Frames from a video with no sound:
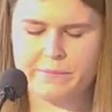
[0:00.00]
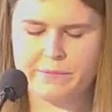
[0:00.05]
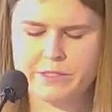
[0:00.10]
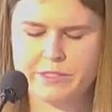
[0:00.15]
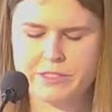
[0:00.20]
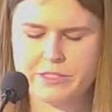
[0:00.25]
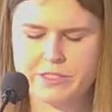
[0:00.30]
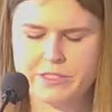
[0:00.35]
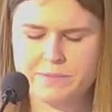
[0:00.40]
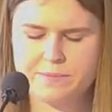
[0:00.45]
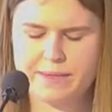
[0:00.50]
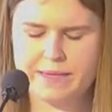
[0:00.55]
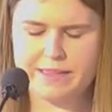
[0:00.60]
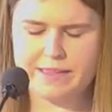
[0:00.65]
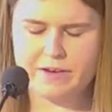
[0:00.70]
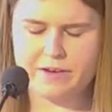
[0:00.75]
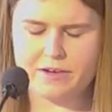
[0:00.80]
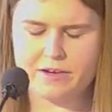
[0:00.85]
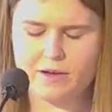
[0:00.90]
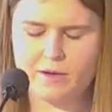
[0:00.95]
Would you be
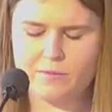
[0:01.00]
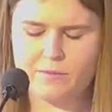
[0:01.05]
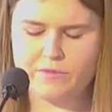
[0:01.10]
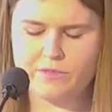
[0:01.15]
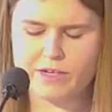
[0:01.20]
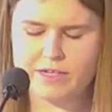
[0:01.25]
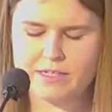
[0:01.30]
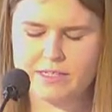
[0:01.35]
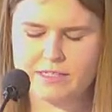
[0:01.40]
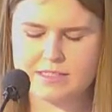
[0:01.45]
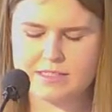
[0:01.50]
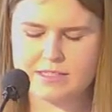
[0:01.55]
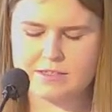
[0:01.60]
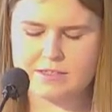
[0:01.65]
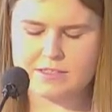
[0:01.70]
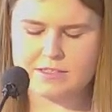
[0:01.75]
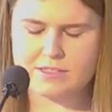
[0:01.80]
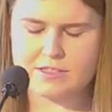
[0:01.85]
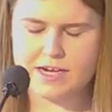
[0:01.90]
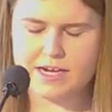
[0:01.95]
their comfort, their
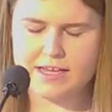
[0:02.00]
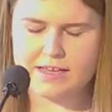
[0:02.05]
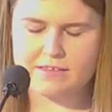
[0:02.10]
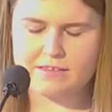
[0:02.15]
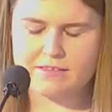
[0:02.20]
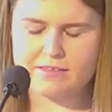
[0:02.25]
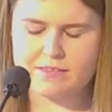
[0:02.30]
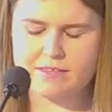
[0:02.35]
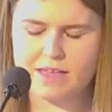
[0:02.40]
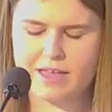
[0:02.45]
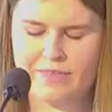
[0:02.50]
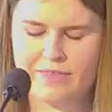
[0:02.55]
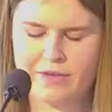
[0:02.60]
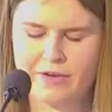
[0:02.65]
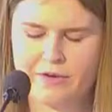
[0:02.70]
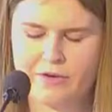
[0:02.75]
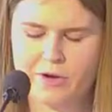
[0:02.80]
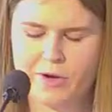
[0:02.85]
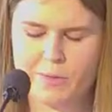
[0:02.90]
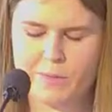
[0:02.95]
strength, and
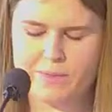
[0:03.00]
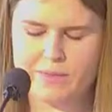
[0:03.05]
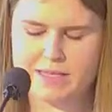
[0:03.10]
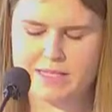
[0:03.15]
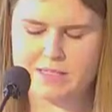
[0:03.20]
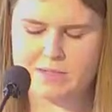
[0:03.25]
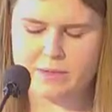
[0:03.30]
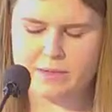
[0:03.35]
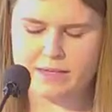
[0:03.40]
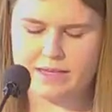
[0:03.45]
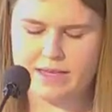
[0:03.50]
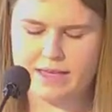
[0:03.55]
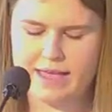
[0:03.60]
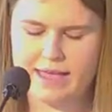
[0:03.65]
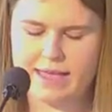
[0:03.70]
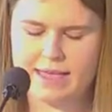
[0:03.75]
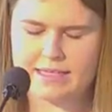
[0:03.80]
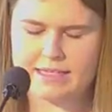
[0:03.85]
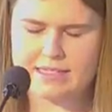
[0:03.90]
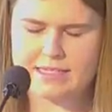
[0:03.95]
their hope this week
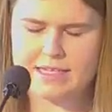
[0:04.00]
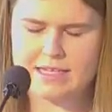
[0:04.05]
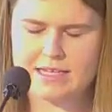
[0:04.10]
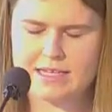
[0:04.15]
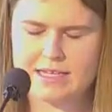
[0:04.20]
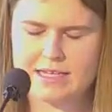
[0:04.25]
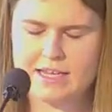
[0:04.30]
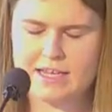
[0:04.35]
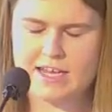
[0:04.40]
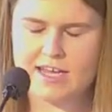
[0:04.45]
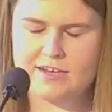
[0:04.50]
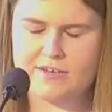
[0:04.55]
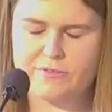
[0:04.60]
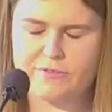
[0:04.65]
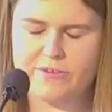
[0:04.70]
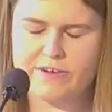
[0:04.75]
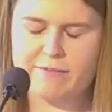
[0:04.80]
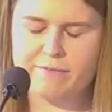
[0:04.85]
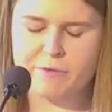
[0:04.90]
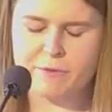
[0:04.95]
ahead and
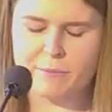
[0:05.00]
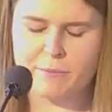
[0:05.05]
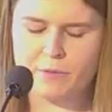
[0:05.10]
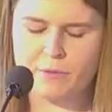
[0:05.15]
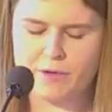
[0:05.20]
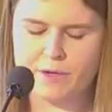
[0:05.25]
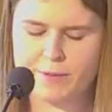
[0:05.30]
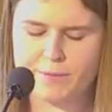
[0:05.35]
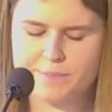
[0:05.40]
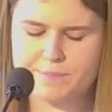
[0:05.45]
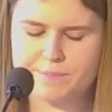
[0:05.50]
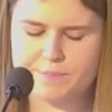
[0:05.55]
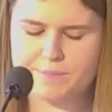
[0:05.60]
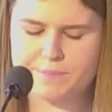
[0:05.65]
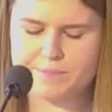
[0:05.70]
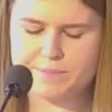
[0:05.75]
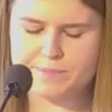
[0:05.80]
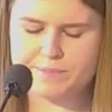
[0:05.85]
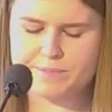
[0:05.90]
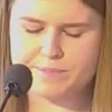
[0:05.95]
forevermore?
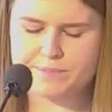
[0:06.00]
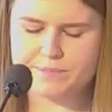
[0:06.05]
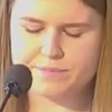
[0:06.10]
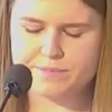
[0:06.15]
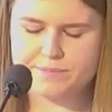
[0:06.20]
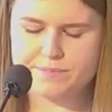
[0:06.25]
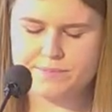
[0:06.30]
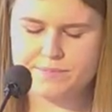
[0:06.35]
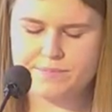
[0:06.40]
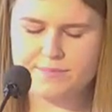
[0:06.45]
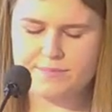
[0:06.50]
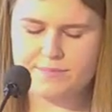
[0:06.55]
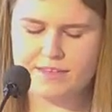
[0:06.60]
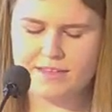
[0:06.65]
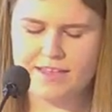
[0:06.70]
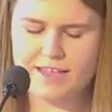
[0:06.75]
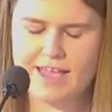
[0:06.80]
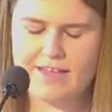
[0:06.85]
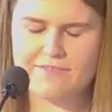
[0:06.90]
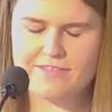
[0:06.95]

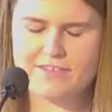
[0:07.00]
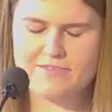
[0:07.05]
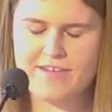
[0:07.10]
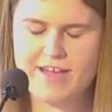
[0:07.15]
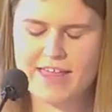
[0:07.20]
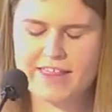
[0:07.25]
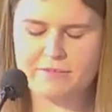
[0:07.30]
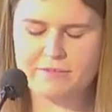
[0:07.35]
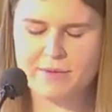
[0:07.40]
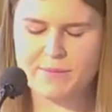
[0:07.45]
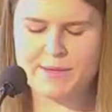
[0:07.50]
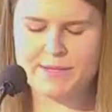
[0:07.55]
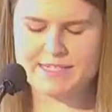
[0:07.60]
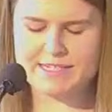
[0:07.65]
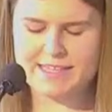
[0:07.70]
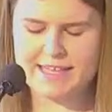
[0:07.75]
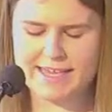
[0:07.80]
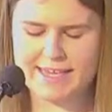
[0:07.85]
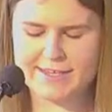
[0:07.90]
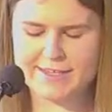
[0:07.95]
Heavenly Father, we want
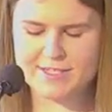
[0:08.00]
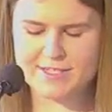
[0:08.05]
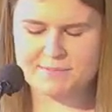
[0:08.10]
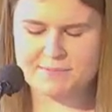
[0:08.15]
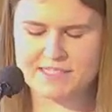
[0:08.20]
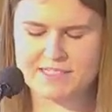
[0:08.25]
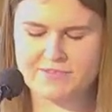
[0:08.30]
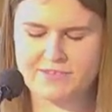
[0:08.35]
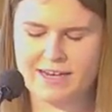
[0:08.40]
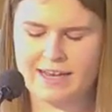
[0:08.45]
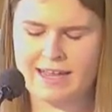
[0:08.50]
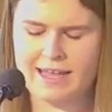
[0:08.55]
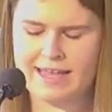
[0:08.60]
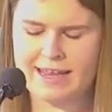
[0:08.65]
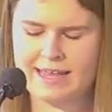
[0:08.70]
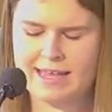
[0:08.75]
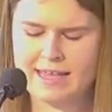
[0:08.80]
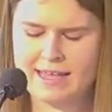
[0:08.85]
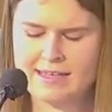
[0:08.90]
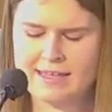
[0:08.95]
to thank you so much for
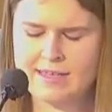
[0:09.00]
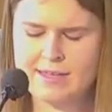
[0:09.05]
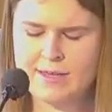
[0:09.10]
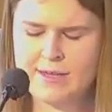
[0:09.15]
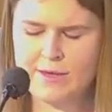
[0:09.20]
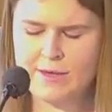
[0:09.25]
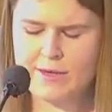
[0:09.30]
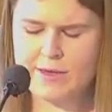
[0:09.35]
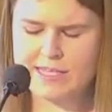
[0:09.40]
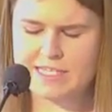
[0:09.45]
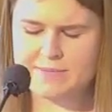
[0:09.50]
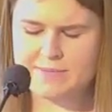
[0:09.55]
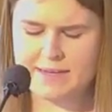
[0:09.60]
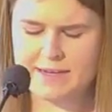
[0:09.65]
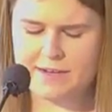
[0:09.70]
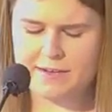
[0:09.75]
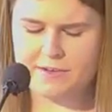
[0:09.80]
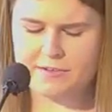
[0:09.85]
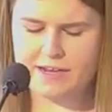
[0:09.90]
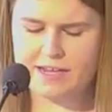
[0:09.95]
Lila, who has
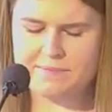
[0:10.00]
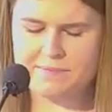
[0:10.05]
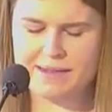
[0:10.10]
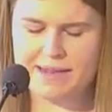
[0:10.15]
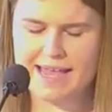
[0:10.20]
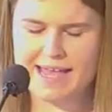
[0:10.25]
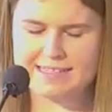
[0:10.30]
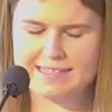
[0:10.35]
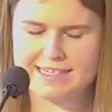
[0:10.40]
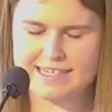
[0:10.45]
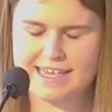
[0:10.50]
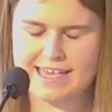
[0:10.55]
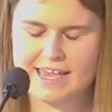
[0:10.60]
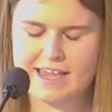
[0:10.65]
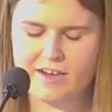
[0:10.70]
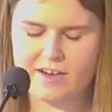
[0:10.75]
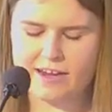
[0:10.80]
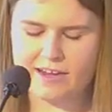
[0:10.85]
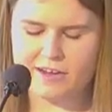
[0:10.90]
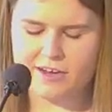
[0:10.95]
been a great blessing
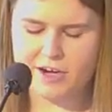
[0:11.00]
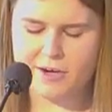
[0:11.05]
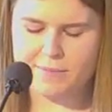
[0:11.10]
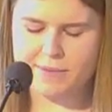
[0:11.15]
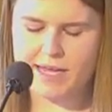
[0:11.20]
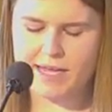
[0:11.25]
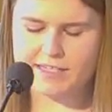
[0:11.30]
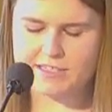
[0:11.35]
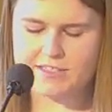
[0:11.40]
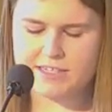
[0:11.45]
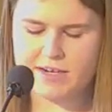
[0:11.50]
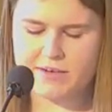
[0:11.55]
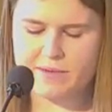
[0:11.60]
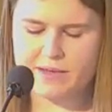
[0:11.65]
here in Kirkpatrick.